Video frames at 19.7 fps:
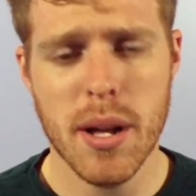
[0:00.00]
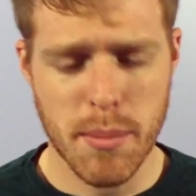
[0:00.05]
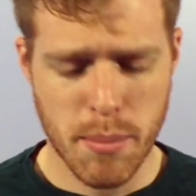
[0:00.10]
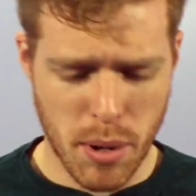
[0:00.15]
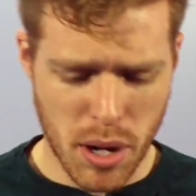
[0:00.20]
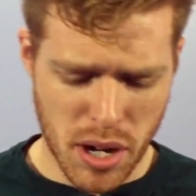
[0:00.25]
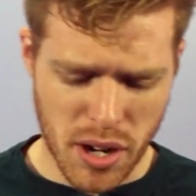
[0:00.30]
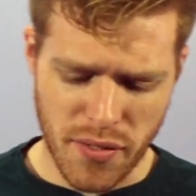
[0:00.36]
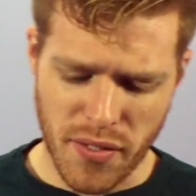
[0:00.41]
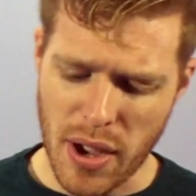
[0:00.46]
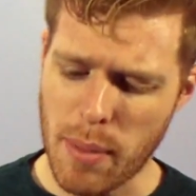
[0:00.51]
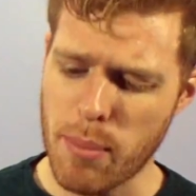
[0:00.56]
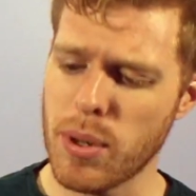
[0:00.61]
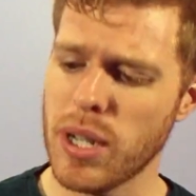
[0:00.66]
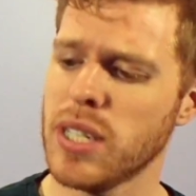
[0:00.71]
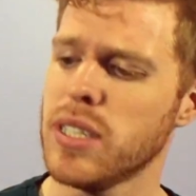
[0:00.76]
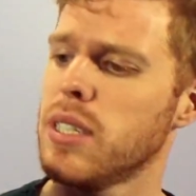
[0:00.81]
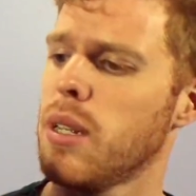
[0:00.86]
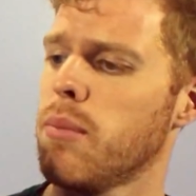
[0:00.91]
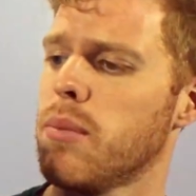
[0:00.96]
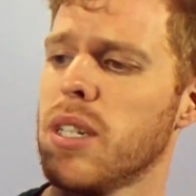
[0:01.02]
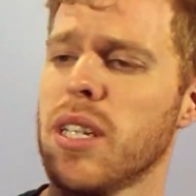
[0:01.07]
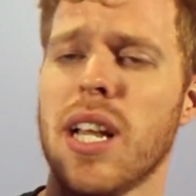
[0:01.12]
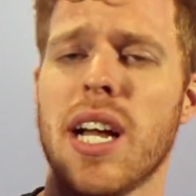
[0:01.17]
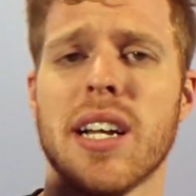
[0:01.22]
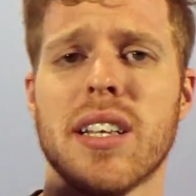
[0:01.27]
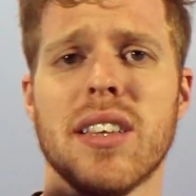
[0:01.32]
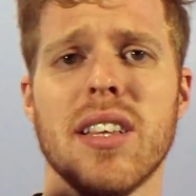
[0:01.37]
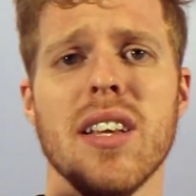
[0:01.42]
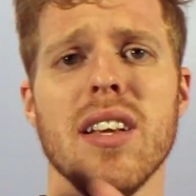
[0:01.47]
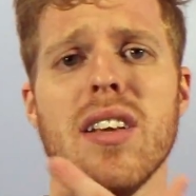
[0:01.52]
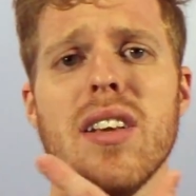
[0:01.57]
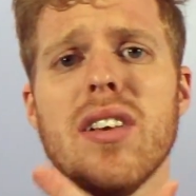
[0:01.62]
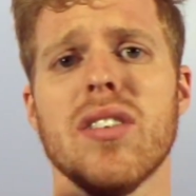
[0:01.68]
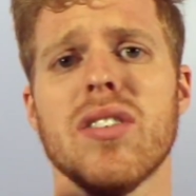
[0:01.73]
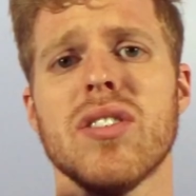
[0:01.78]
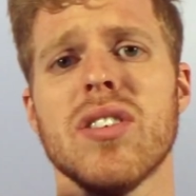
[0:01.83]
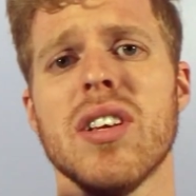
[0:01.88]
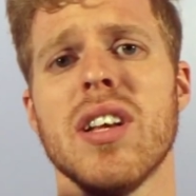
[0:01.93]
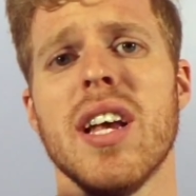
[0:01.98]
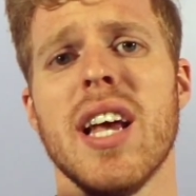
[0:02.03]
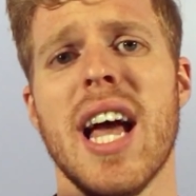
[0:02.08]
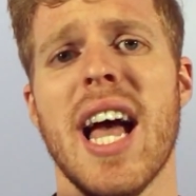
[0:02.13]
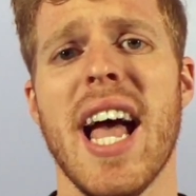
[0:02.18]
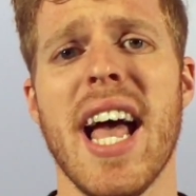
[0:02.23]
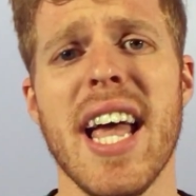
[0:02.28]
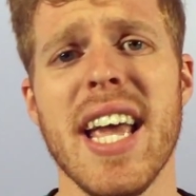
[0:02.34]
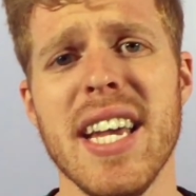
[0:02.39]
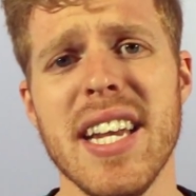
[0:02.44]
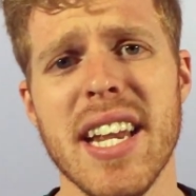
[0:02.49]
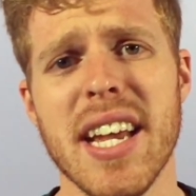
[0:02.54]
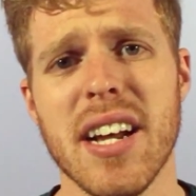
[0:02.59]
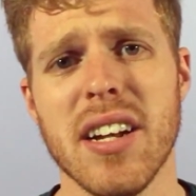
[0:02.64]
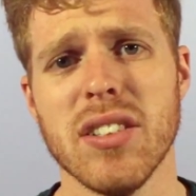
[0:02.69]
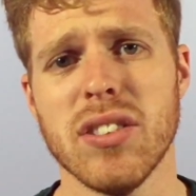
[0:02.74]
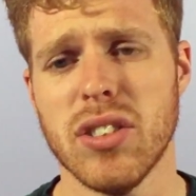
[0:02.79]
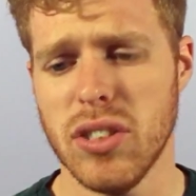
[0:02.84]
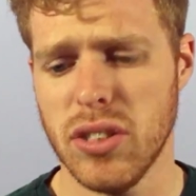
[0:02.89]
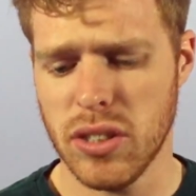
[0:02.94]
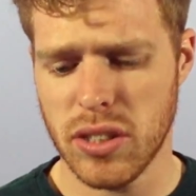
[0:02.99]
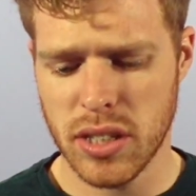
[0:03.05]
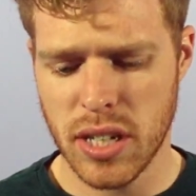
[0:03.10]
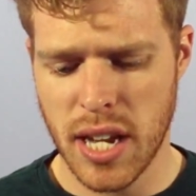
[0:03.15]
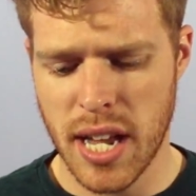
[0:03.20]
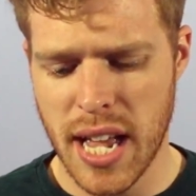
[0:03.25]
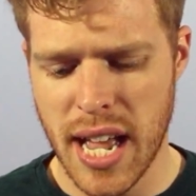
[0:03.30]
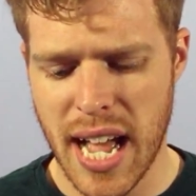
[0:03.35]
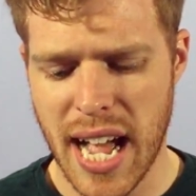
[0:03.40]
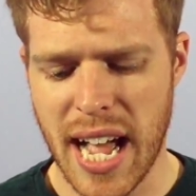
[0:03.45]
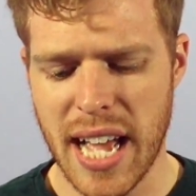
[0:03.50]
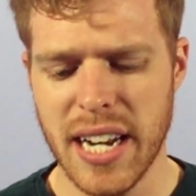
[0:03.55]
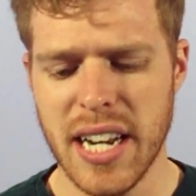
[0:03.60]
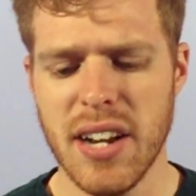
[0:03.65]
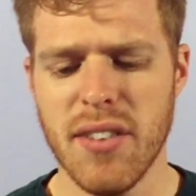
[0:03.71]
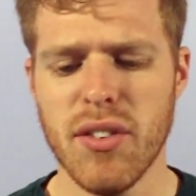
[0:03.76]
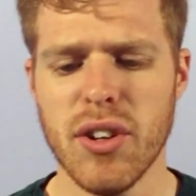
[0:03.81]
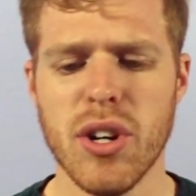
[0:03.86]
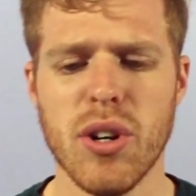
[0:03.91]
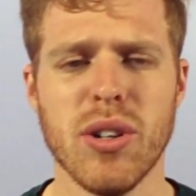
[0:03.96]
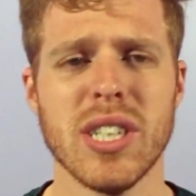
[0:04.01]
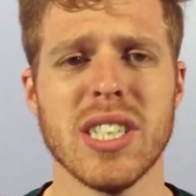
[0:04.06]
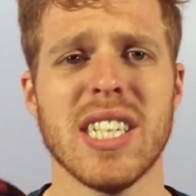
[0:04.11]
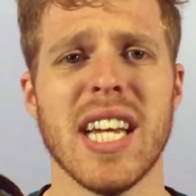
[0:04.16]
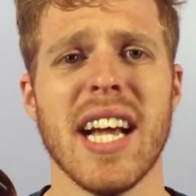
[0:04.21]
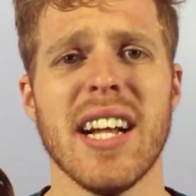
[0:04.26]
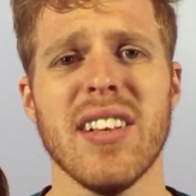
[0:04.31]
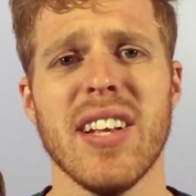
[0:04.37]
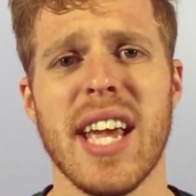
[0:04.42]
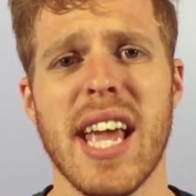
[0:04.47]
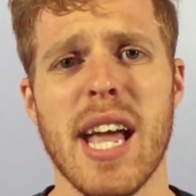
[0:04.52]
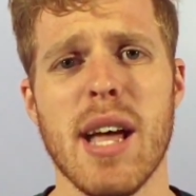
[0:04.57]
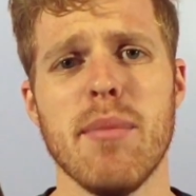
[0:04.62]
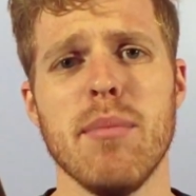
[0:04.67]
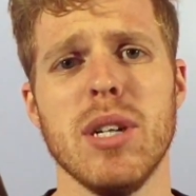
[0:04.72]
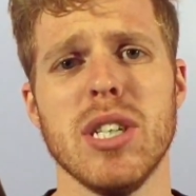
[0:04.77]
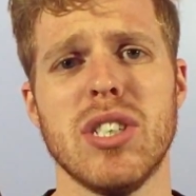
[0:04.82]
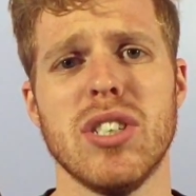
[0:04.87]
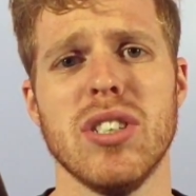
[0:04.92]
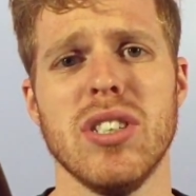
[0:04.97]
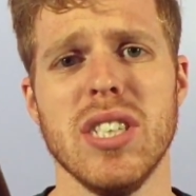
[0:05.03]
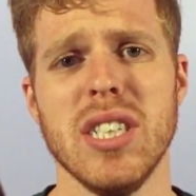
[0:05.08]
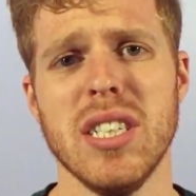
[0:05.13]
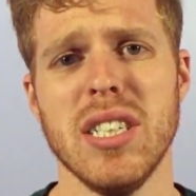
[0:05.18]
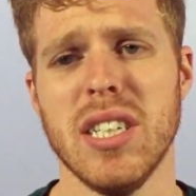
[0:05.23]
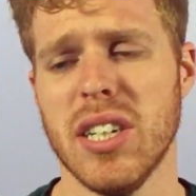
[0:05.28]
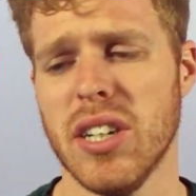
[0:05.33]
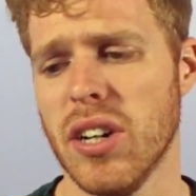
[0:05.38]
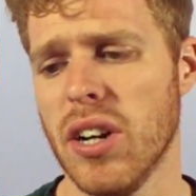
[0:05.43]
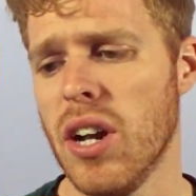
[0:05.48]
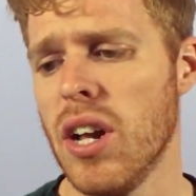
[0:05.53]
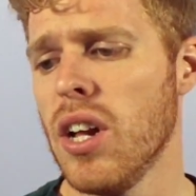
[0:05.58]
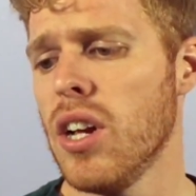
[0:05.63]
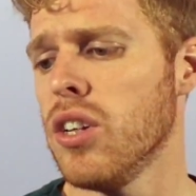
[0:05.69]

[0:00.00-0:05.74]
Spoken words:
But if I bring something like this, 8 ounces, I never know exactly how much is in here.